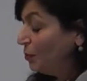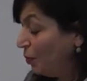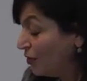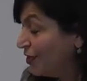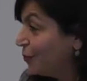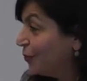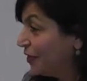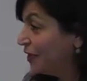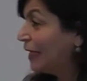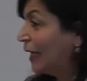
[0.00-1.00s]
deposits with
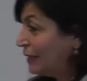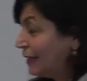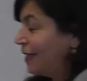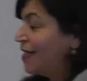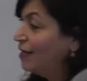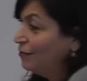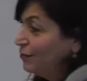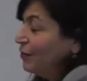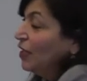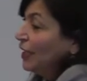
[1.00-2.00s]
us has to have
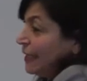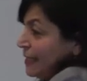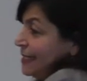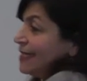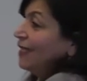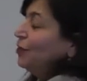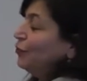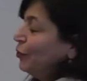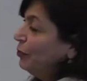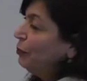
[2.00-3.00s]
consent
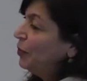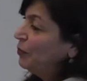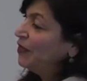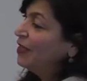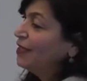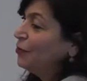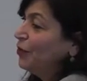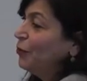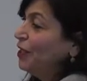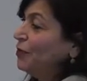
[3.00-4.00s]
from the people that they're
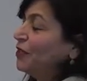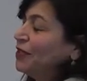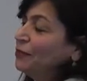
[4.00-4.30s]
required with.